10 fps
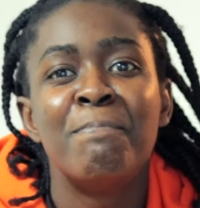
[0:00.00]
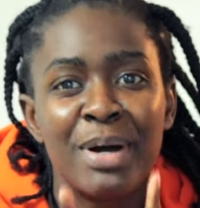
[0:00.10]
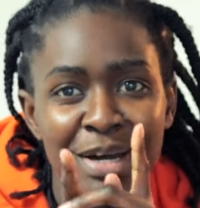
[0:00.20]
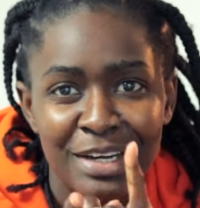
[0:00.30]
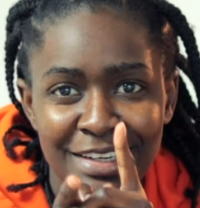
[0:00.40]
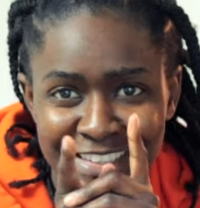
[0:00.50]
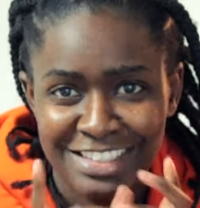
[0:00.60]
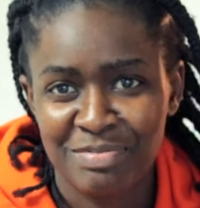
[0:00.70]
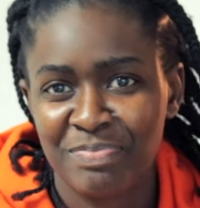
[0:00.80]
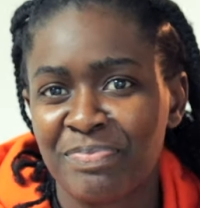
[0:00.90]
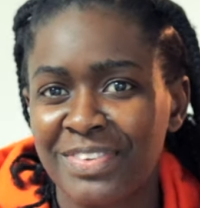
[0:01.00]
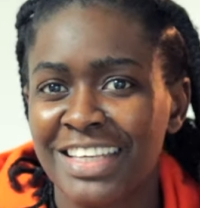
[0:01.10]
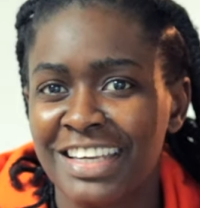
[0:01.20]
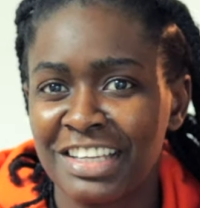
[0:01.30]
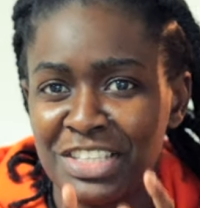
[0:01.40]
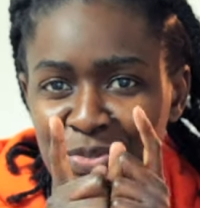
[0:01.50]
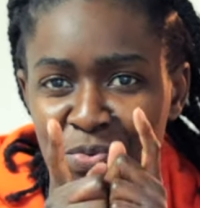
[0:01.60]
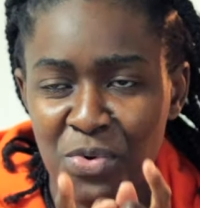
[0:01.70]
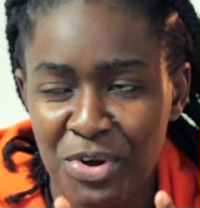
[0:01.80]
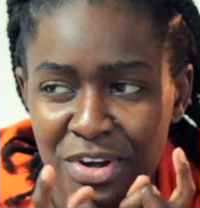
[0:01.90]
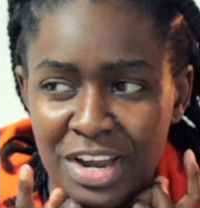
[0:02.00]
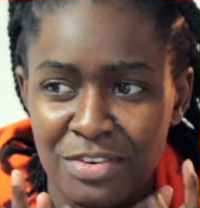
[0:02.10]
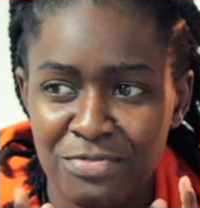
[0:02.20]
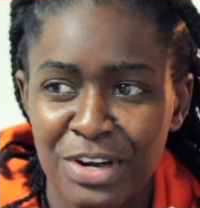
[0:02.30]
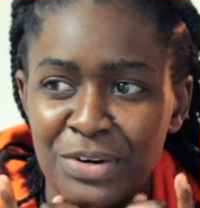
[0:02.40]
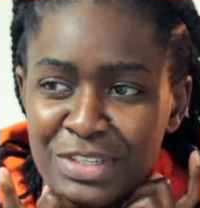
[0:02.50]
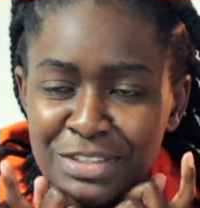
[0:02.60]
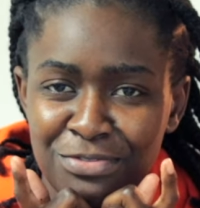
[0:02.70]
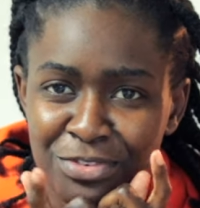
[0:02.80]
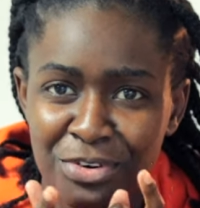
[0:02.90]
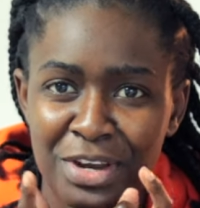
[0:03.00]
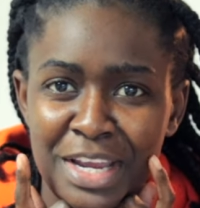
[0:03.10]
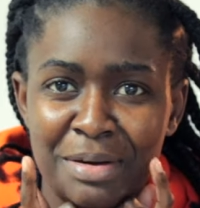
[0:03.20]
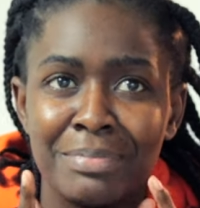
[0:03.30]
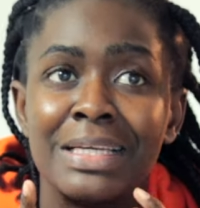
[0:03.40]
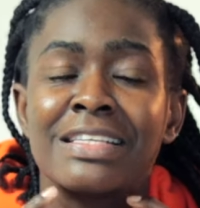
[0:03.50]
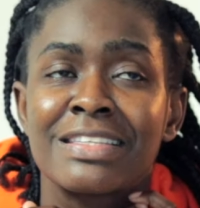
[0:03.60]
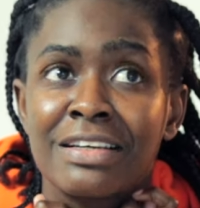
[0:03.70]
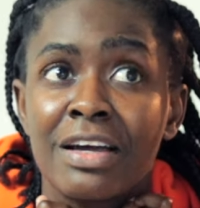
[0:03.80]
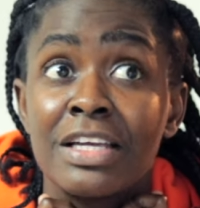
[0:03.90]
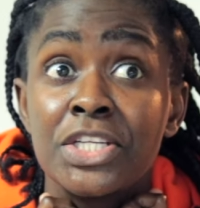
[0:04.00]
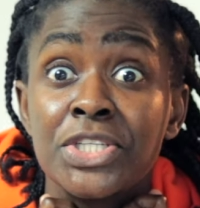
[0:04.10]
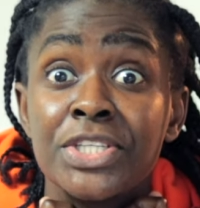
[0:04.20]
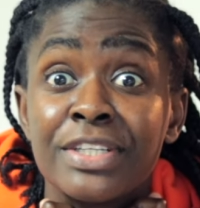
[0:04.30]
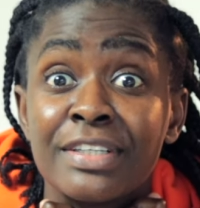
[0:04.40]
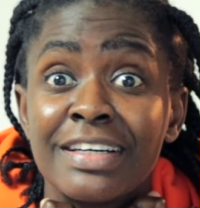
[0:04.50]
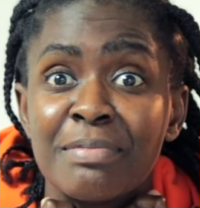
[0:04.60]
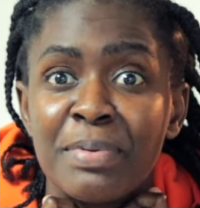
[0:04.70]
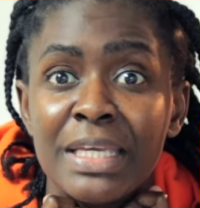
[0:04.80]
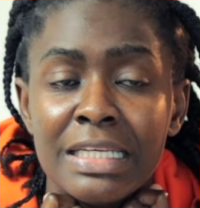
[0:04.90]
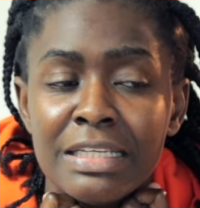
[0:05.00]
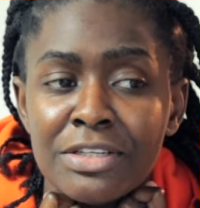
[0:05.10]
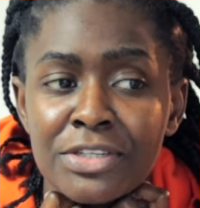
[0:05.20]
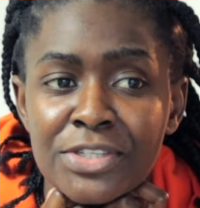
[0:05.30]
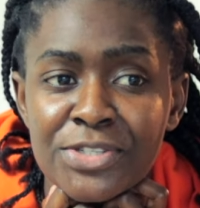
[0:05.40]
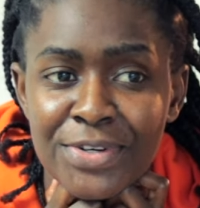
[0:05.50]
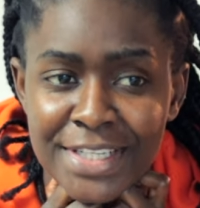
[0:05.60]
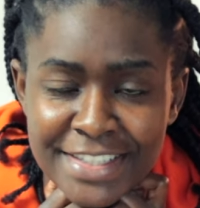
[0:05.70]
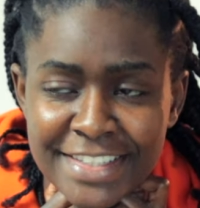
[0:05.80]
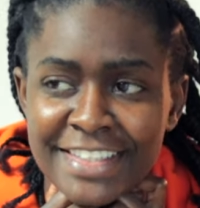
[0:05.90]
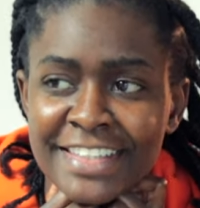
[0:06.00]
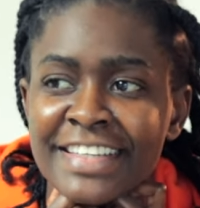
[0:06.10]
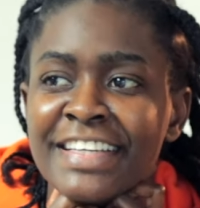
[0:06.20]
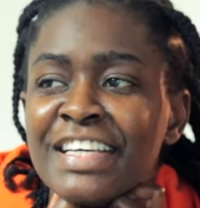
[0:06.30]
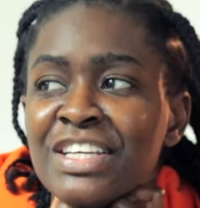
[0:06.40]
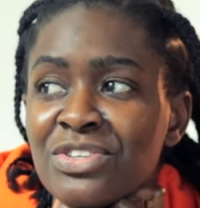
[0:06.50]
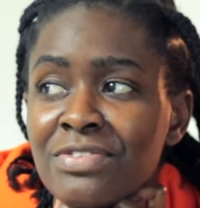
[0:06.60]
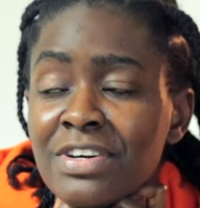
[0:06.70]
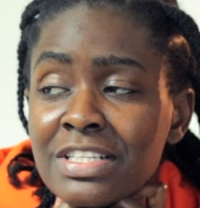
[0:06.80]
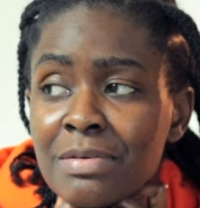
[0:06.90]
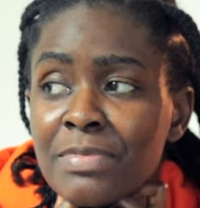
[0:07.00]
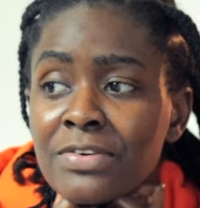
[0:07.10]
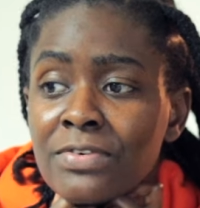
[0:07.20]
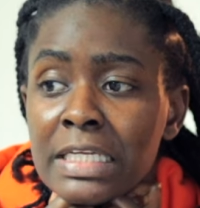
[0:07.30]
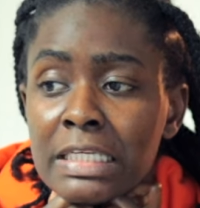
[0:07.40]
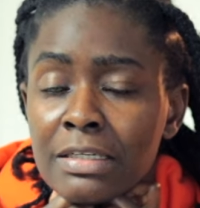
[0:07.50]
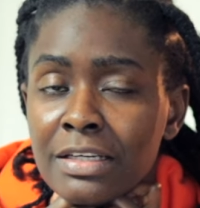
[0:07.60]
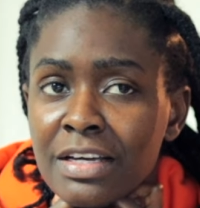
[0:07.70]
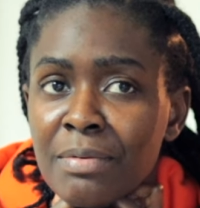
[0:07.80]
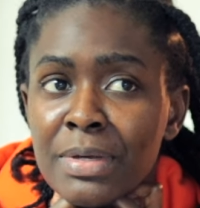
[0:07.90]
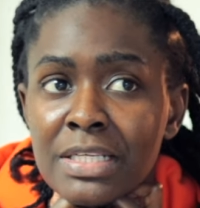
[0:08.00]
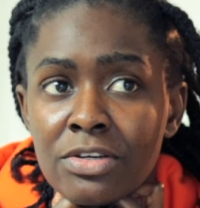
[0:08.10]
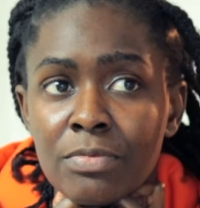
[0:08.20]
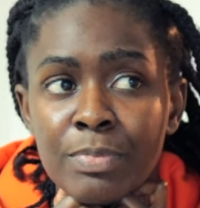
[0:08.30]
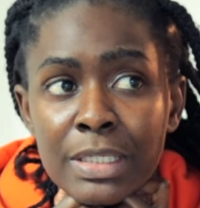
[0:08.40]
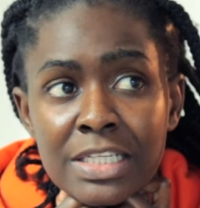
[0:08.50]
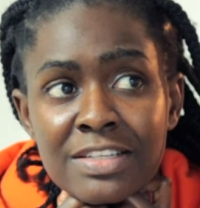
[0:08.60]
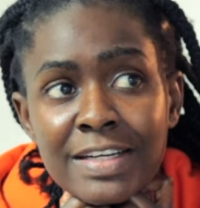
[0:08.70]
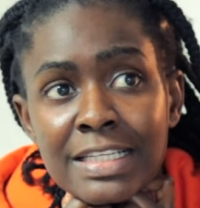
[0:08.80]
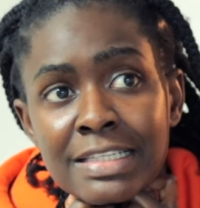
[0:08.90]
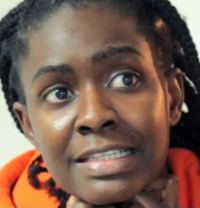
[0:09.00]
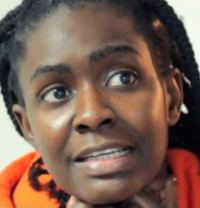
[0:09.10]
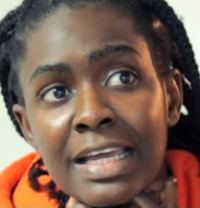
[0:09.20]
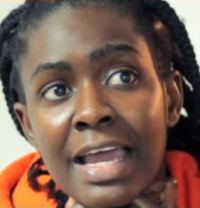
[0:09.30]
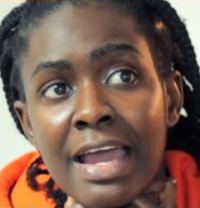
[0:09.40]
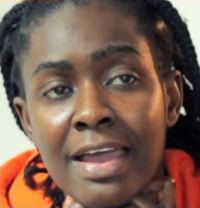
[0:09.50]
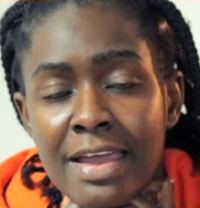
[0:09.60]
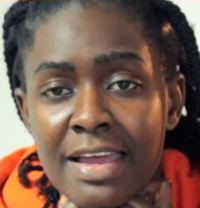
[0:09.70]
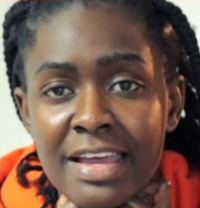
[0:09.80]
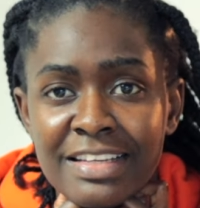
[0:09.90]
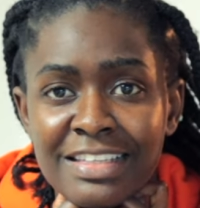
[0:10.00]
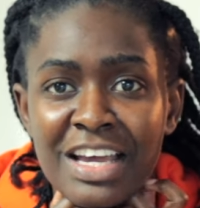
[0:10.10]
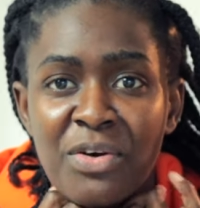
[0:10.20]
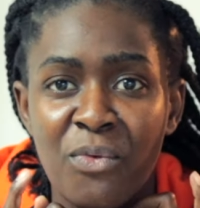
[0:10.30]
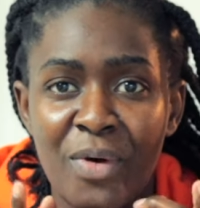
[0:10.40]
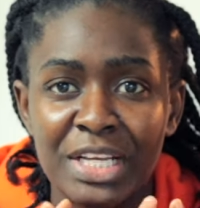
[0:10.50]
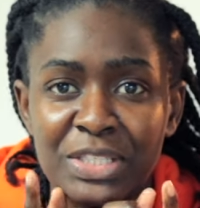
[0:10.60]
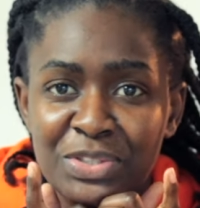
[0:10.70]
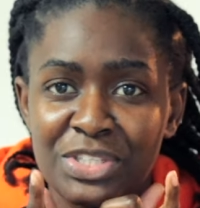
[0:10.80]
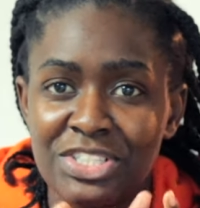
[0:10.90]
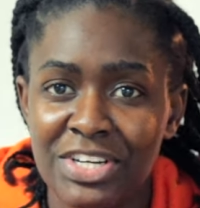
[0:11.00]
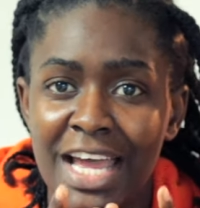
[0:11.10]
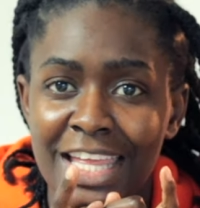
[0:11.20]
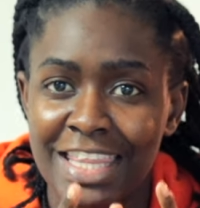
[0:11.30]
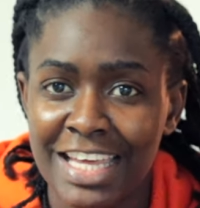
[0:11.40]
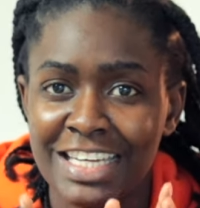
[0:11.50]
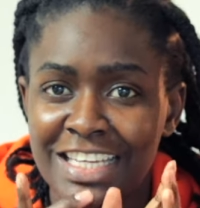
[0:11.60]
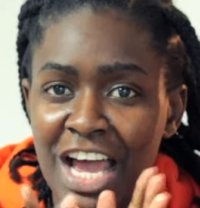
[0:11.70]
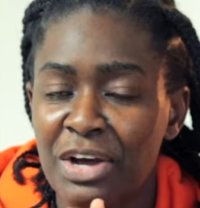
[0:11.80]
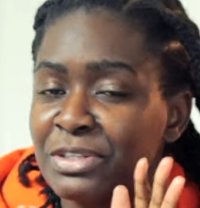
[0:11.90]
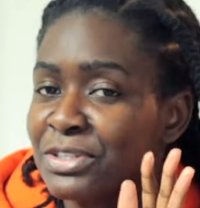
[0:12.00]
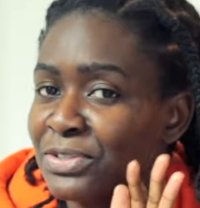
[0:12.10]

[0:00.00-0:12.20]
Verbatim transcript: But guess where I found a very amazing idea? Pinterest. So I found something really amazing on Pinterest and I want to try that out